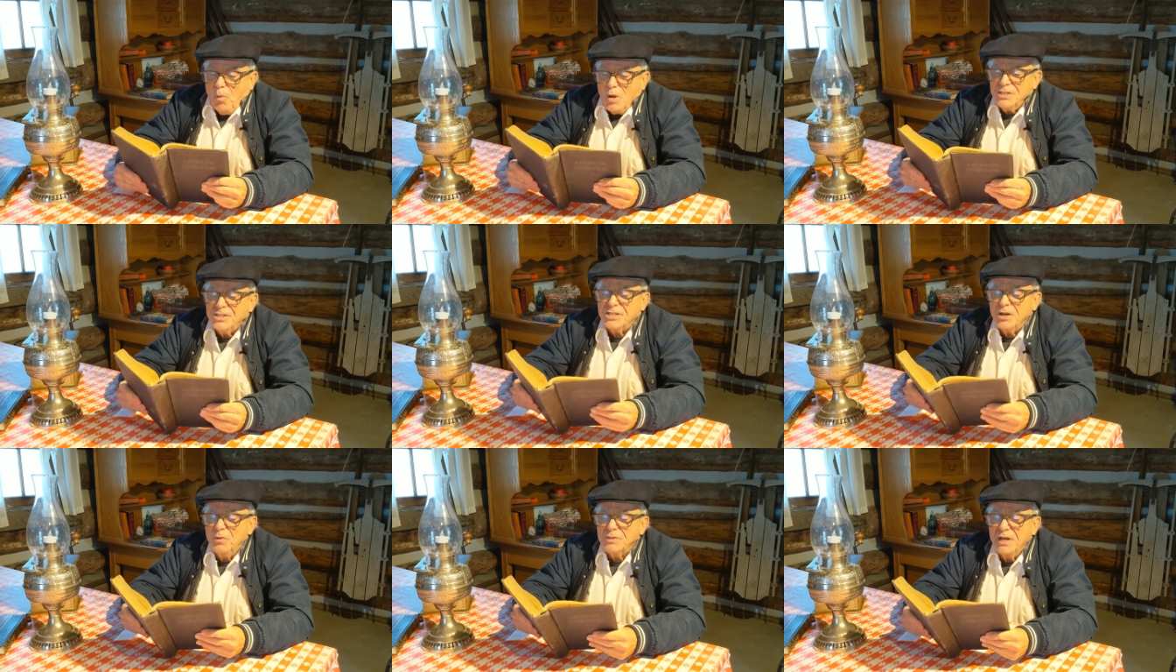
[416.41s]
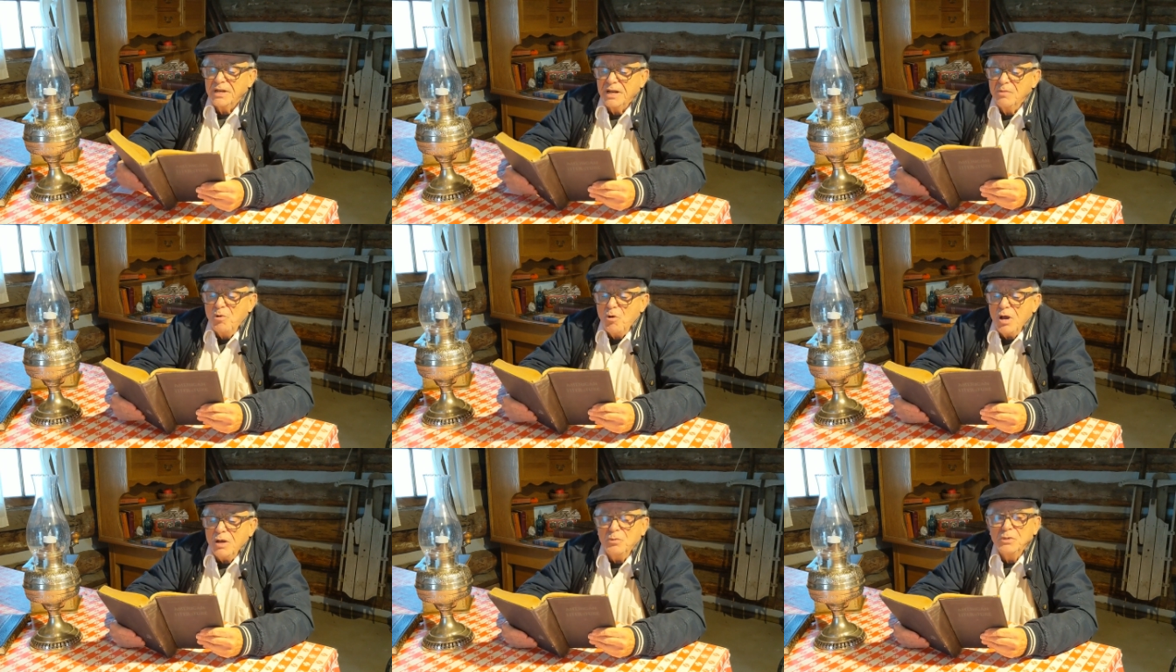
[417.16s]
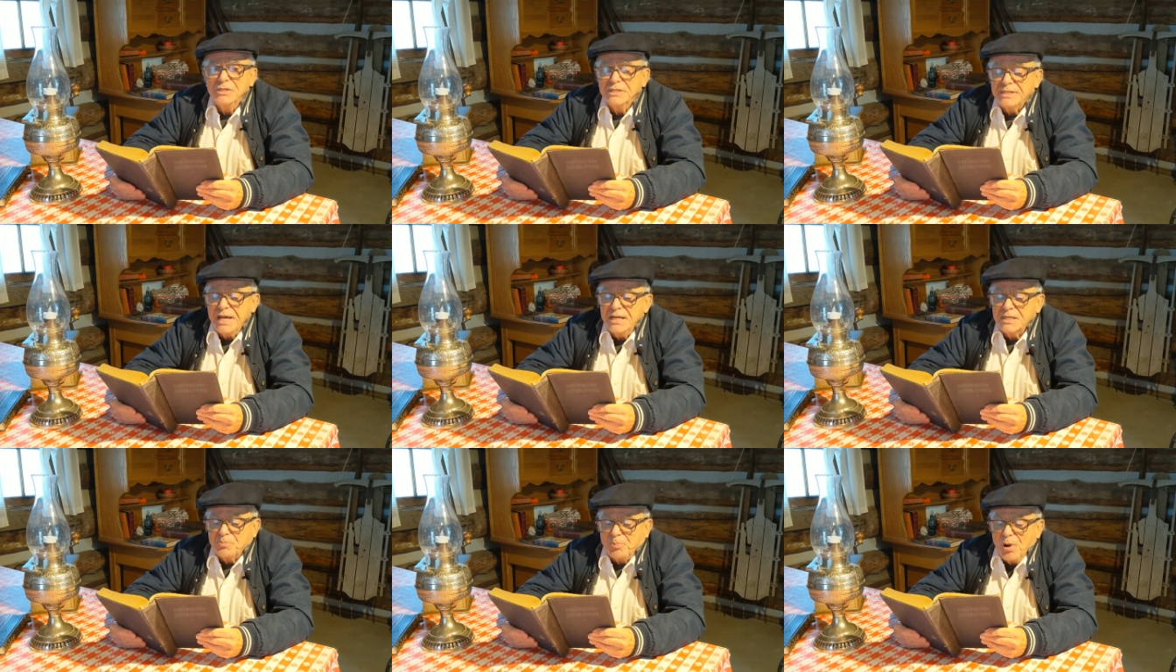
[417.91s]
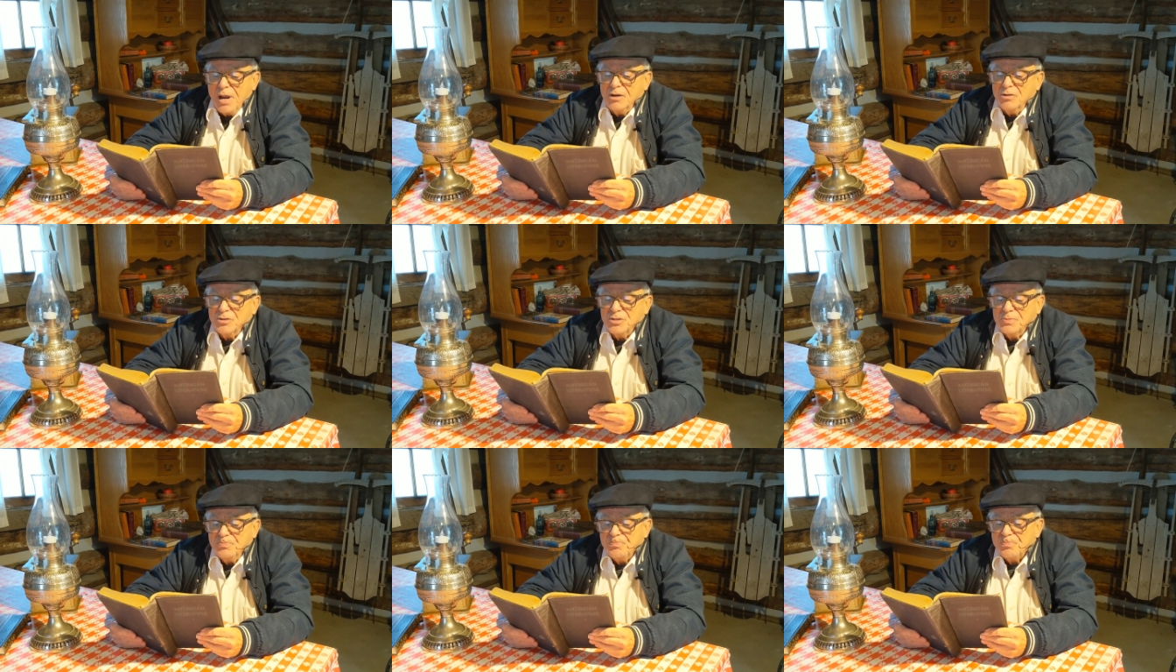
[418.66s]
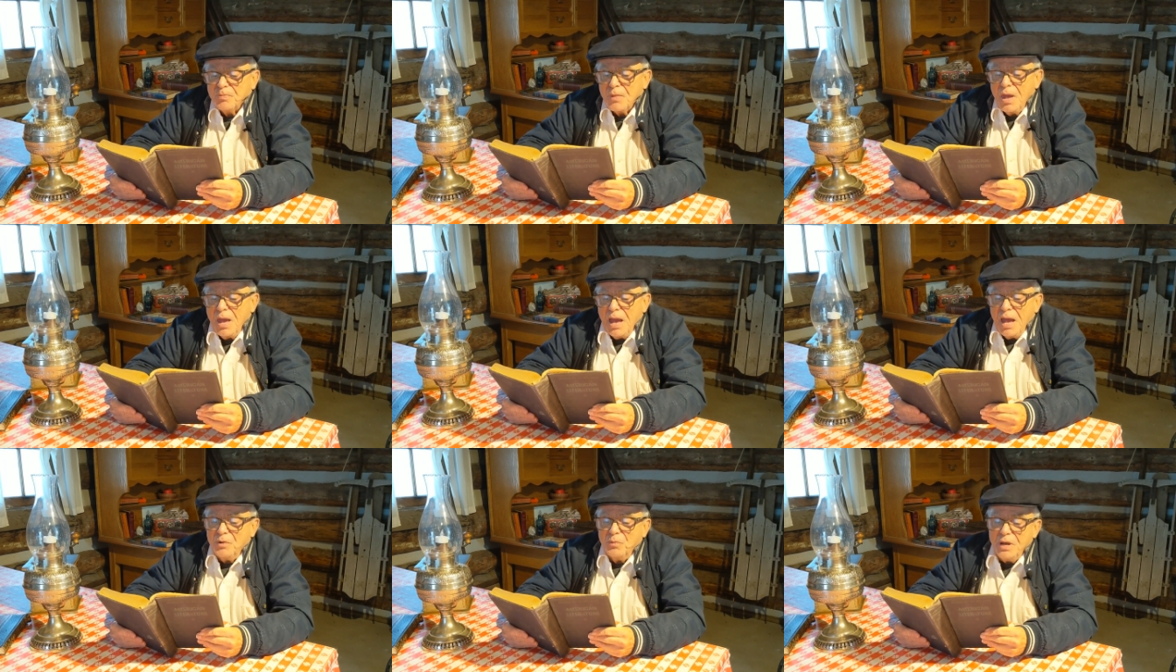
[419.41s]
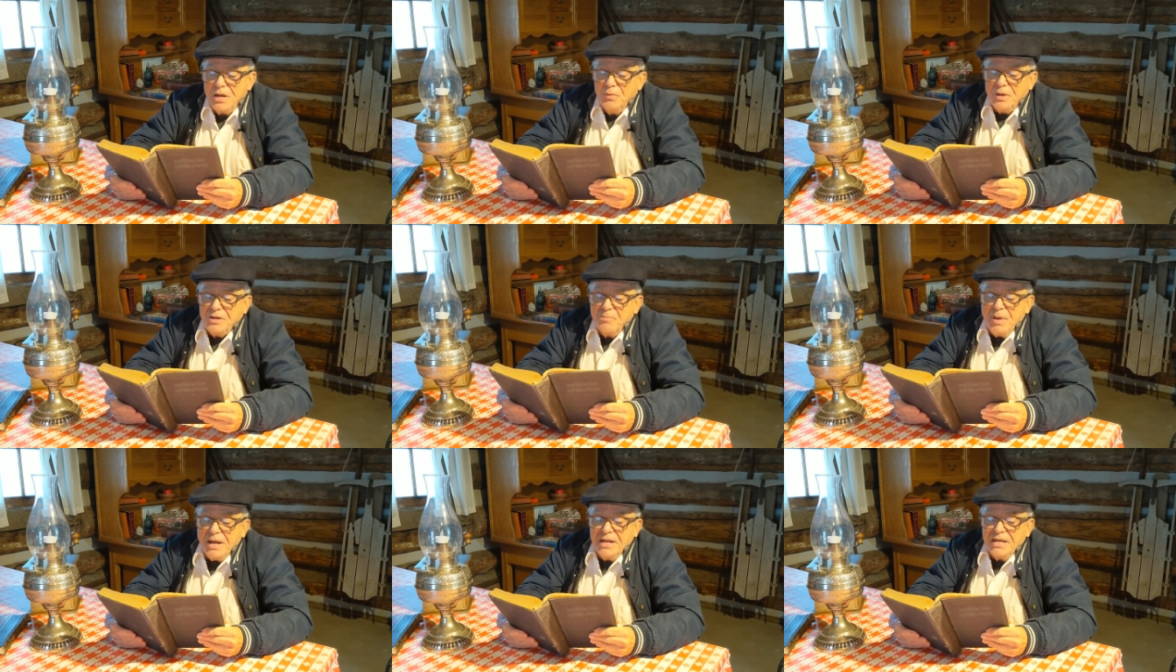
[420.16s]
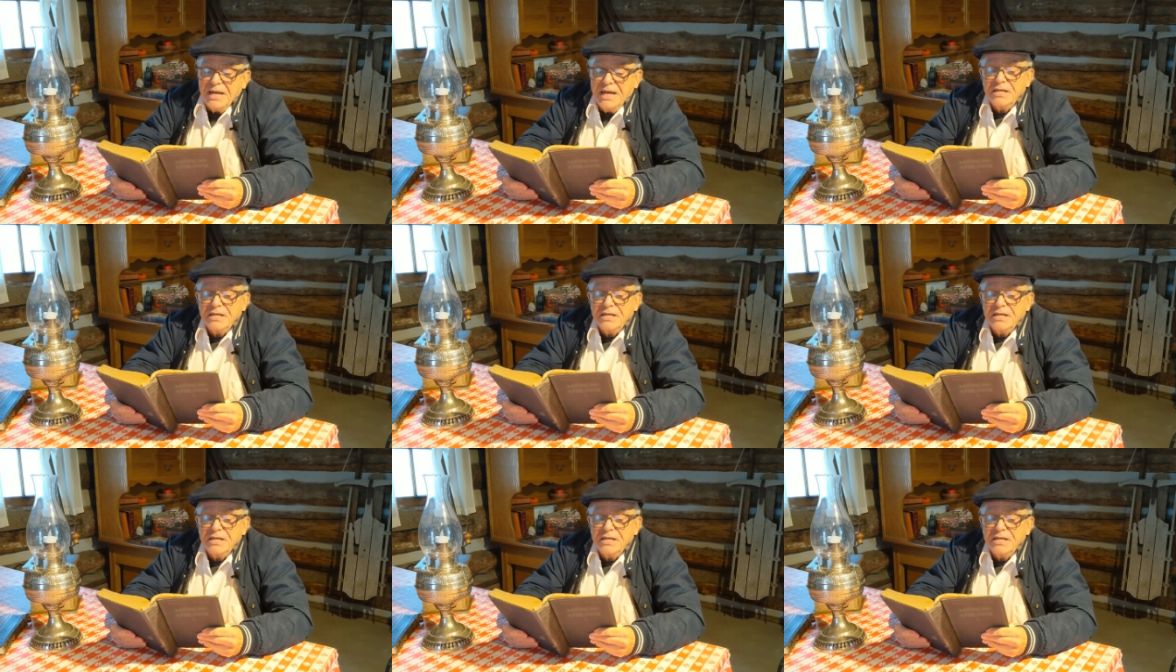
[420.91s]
Once there was a little boy wouldn't say his prayers, and when he went to bed at